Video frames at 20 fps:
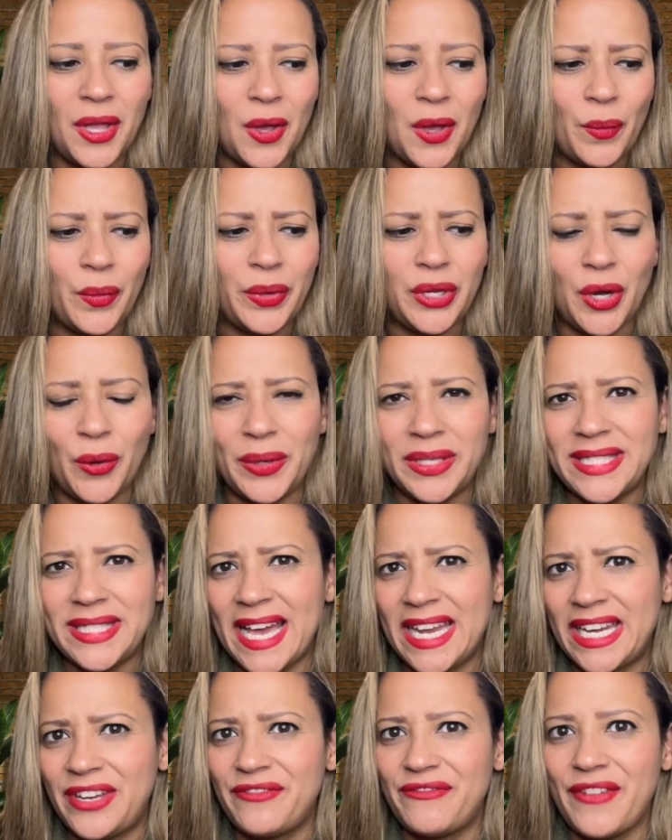We always
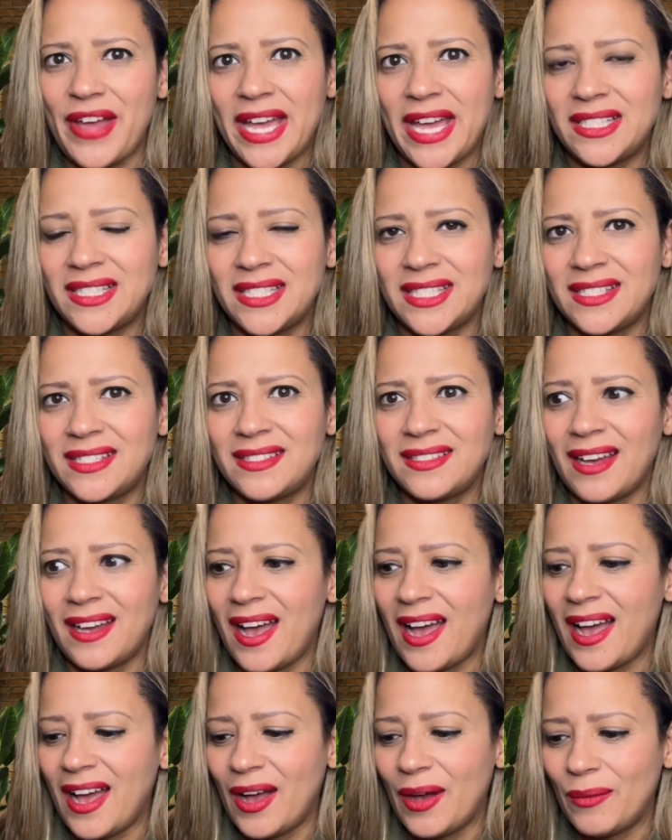had events
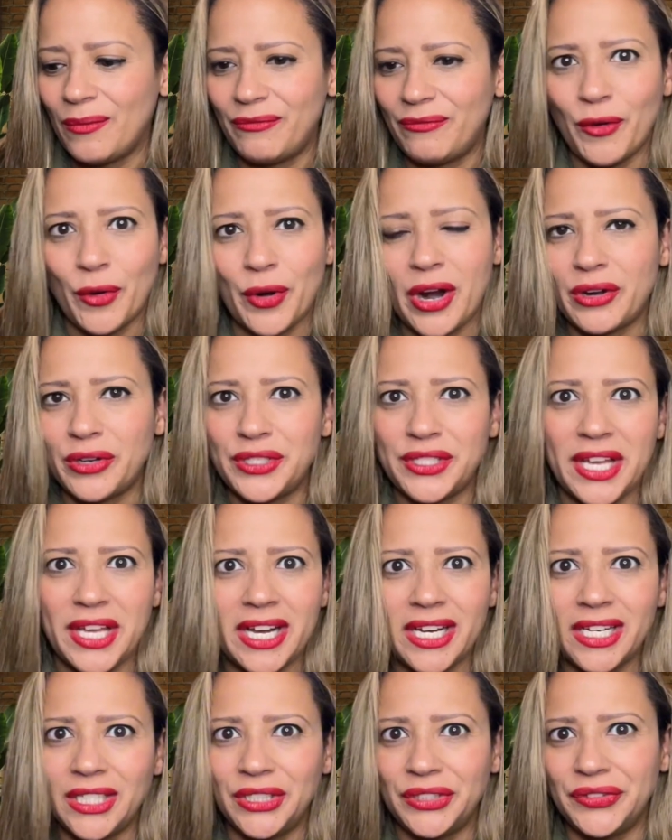for
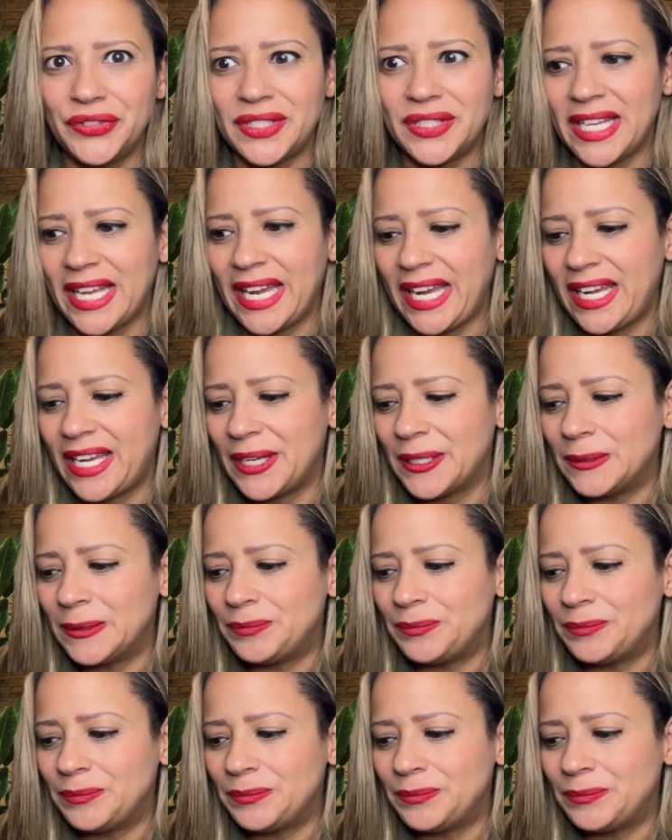ourselves, like